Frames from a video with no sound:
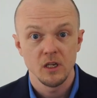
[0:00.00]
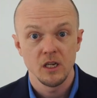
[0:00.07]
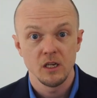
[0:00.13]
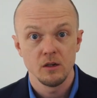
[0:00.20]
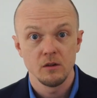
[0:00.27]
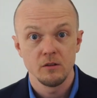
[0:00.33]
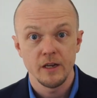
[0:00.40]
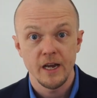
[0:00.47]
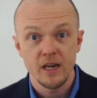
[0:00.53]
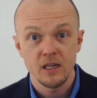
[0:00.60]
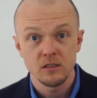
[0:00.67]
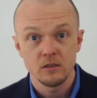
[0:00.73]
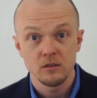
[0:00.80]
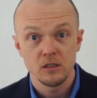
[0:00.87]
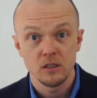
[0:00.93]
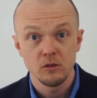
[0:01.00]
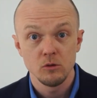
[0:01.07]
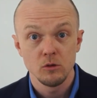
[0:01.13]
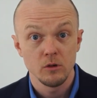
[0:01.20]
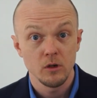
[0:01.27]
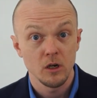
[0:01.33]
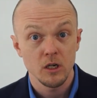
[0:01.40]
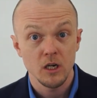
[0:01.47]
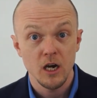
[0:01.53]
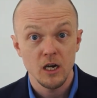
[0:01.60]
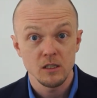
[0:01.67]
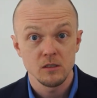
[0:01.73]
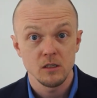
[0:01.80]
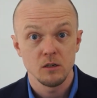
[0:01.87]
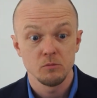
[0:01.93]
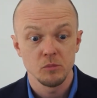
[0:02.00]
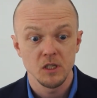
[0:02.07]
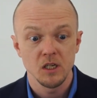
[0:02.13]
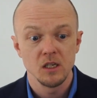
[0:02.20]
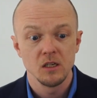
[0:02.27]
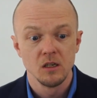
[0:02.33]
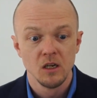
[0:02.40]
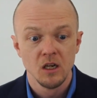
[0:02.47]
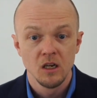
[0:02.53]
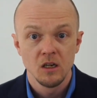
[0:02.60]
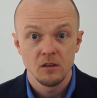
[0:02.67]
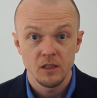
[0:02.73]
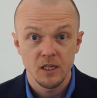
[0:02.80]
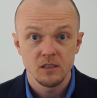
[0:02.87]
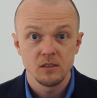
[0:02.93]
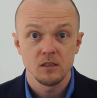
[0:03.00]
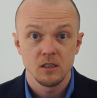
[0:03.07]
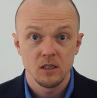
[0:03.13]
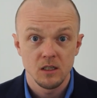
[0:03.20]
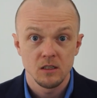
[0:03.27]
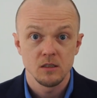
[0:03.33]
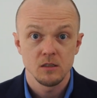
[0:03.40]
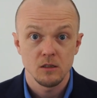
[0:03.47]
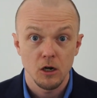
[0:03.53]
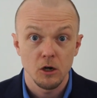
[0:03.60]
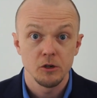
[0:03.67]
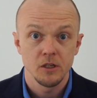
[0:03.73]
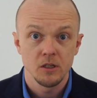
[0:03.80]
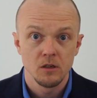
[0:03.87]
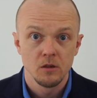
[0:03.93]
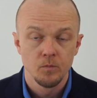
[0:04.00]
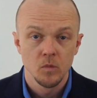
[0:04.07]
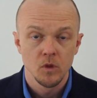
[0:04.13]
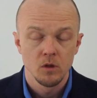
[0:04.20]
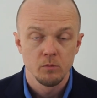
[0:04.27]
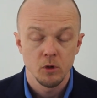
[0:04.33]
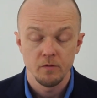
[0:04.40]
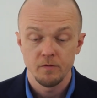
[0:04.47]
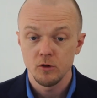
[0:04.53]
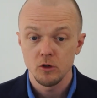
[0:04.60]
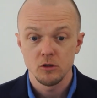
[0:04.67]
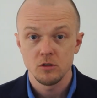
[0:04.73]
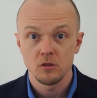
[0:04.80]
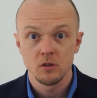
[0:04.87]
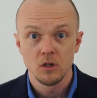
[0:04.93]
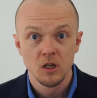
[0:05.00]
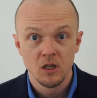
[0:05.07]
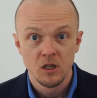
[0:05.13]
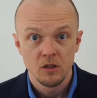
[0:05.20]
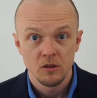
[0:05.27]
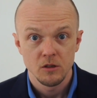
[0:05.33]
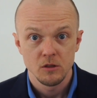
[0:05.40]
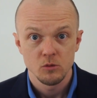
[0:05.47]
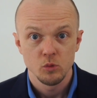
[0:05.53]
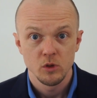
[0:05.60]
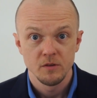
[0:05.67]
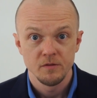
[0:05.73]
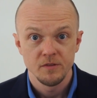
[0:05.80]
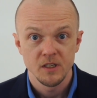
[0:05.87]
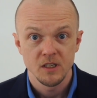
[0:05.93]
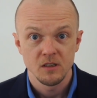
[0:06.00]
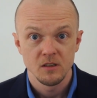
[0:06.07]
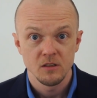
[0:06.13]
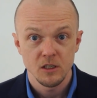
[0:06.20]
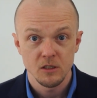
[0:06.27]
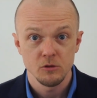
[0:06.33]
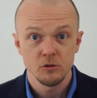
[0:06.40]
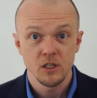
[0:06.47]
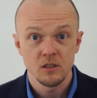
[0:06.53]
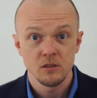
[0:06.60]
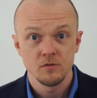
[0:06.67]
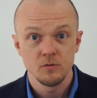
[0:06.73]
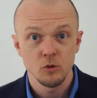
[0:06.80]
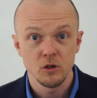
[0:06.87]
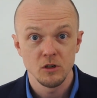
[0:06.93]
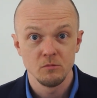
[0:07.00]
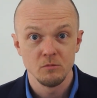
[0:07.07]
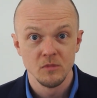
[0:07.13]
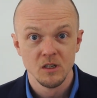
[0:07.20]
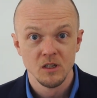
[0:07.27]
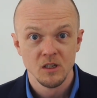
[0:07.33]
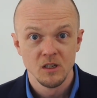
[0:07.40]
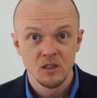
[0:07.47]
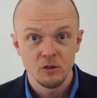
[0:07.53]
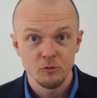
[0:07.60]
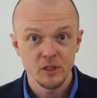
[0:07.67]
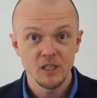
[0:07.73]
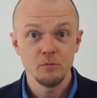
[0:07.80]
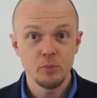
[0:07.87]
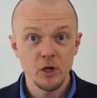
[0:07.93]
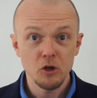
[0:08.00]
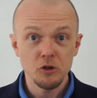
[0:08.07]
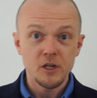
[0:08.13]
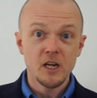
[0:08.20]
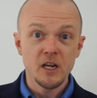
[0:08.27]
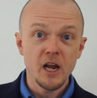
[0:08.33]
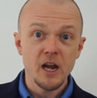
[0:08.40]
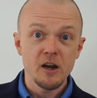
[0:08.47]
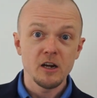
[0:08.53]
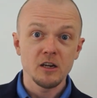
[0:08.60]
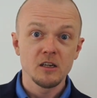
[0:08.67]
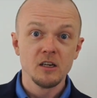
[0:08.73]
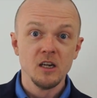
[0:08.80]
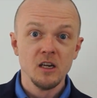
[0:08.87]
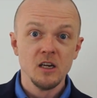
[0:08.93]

and lastly, a cost update. Let's get started. But first, there's one thing. Let's transform. Green Building Eric!